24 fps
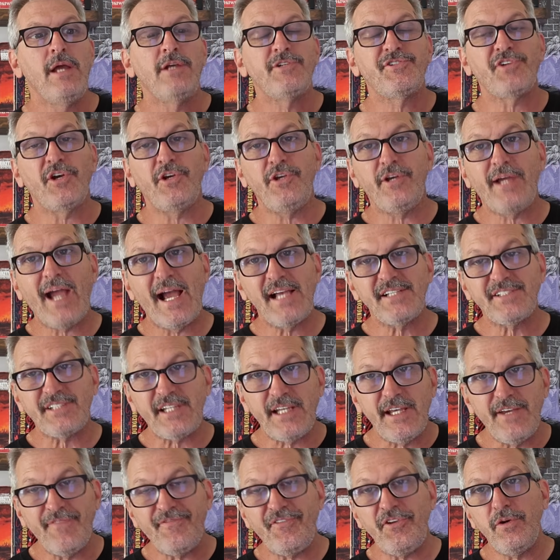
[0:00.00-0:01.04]
So you guys,
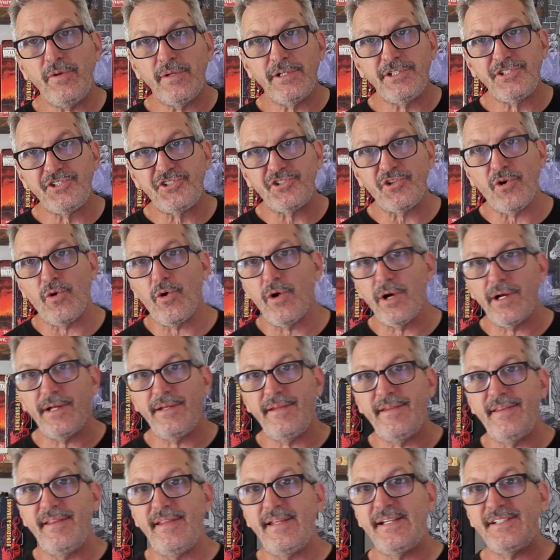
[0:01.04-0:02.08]
if you
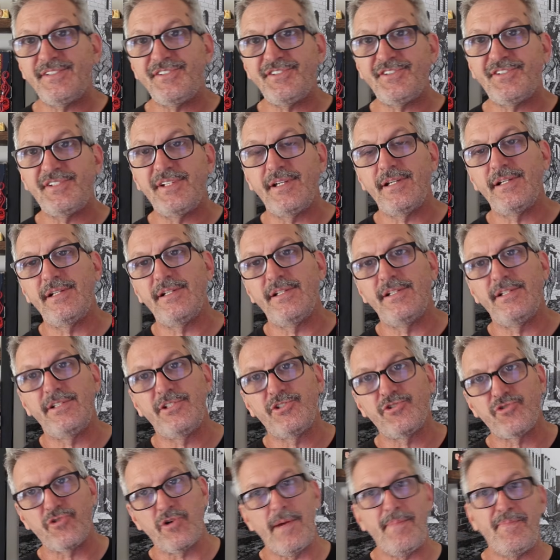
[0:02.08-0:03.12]
enjoyed this
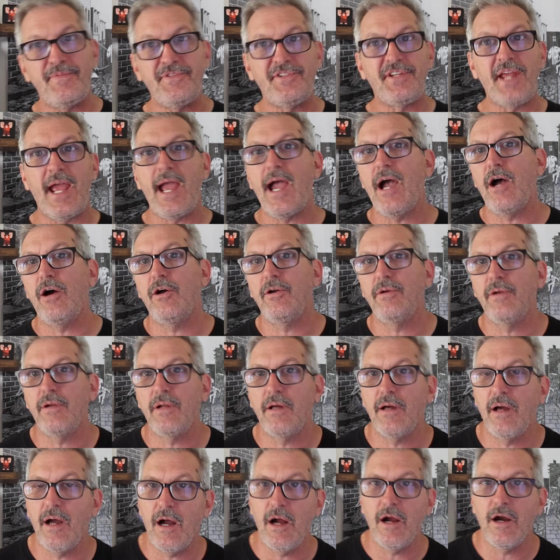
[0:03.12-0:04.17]
trip
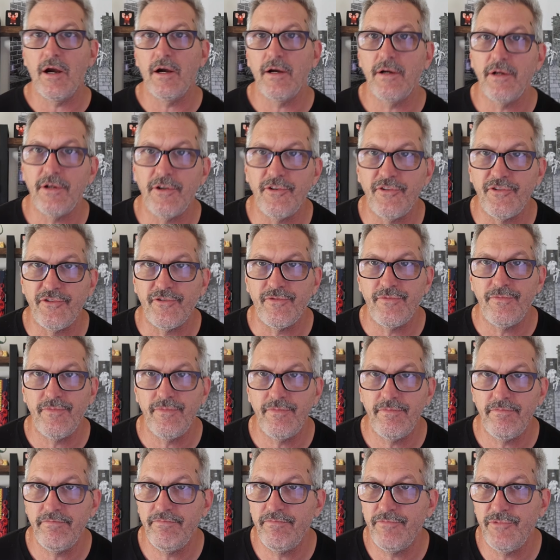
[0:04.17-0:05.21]
down our
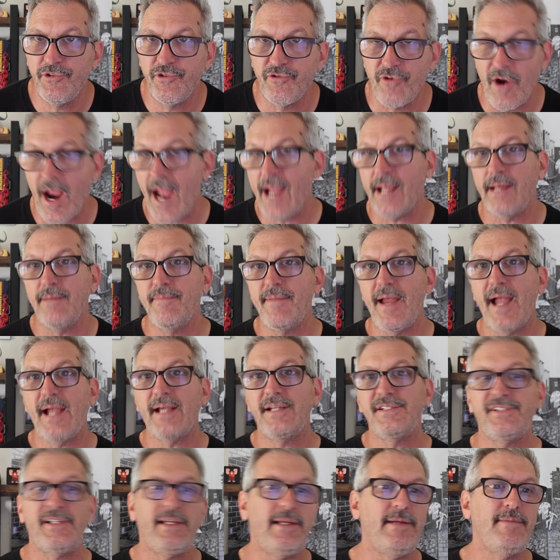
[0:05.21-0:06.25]
Dragon
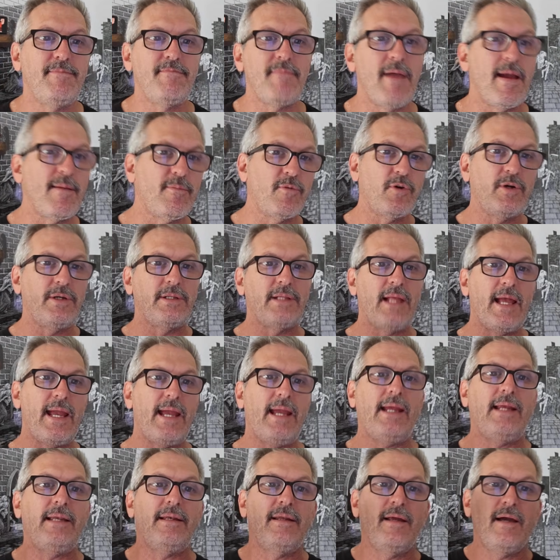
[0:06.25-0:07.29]
Magazine memory
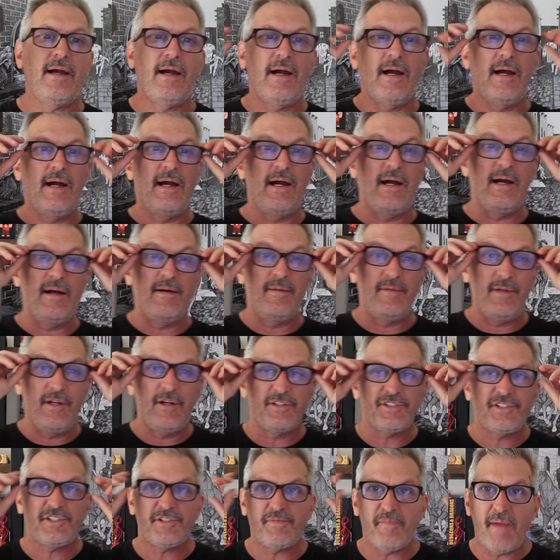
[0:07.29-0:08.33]
lane,
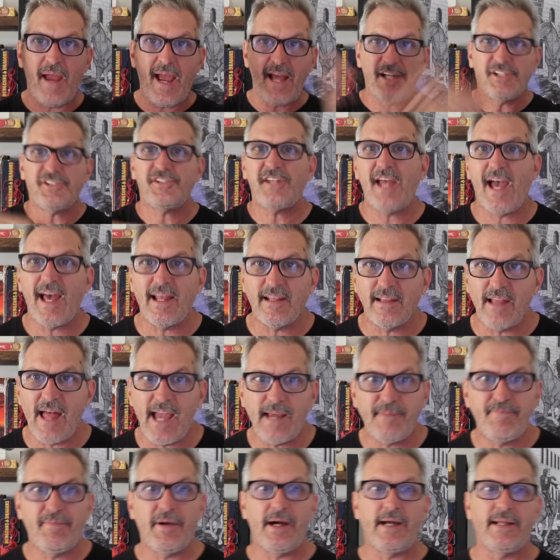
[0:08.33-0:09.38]
smash that
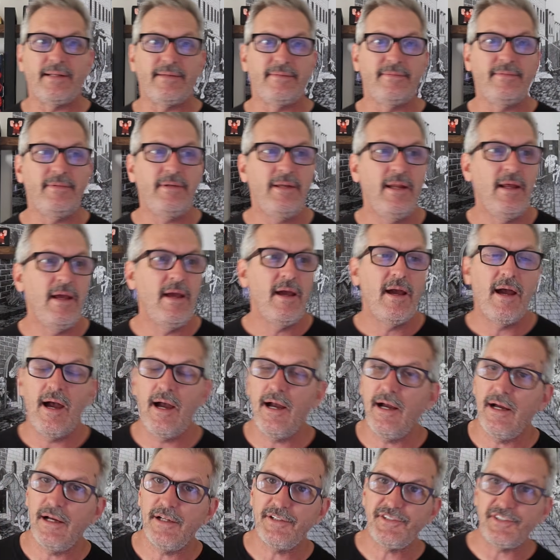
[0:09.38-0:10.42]
like button,
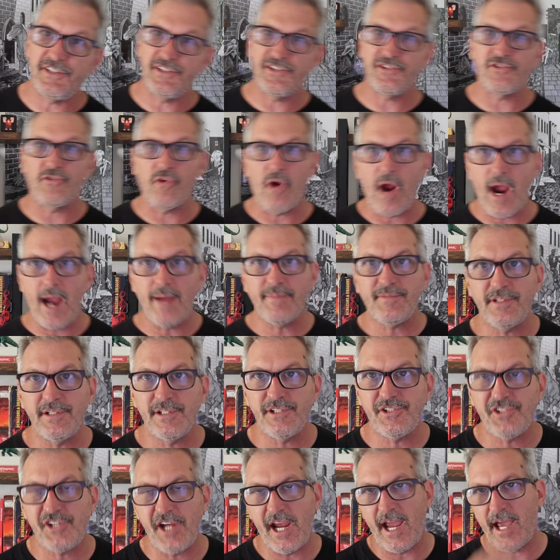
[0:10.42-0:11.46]
subscribe to
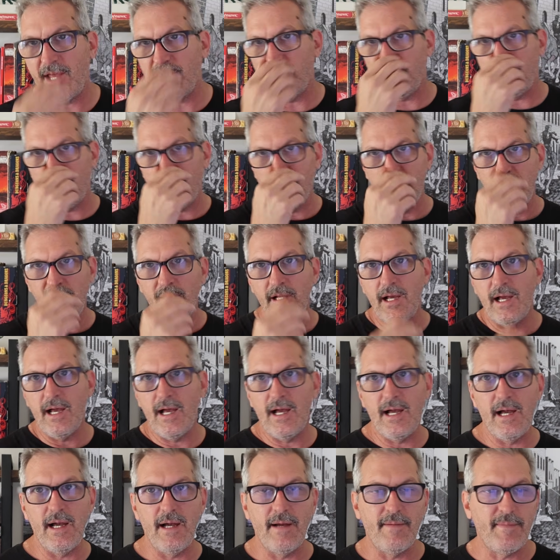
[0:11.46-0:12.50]
the channel,
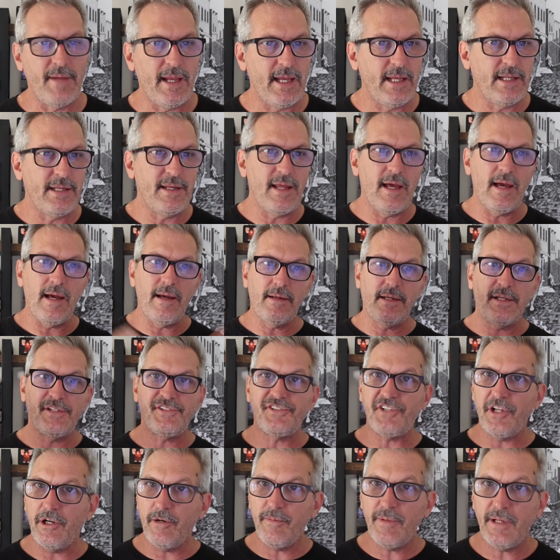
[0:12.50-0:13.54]
and
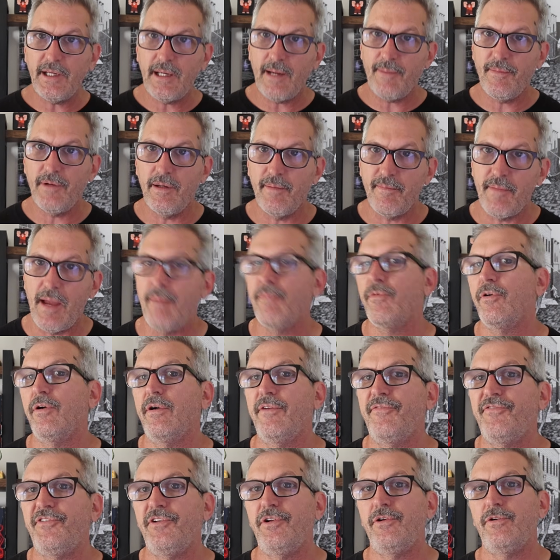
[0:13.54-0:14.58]
consider becoming a
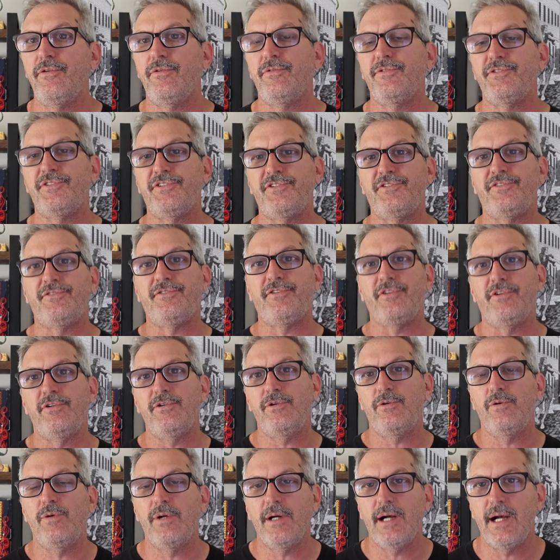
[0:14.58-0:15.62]
member if you
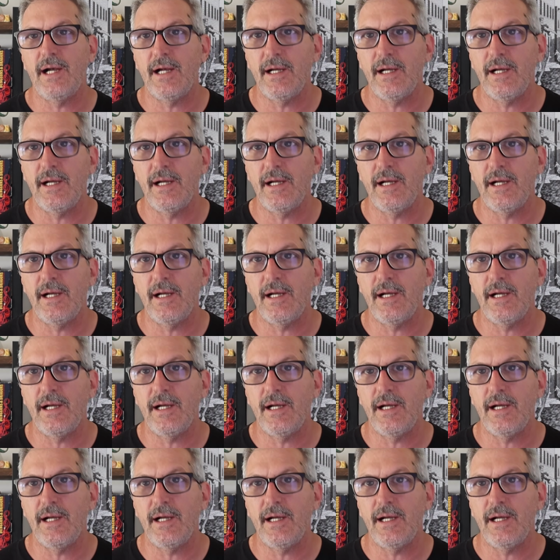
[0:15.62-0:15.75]
do